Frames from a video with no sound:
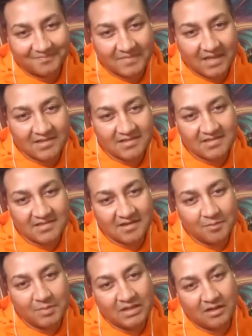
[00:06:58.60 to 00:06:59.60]
And this is going
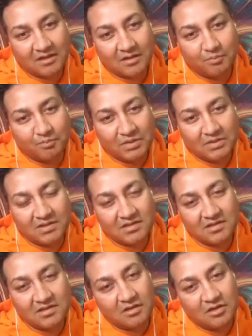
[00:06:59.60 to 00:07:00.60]
to be like
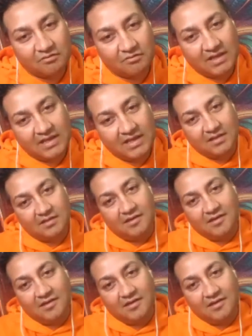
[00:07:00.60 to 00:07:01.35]
you're creating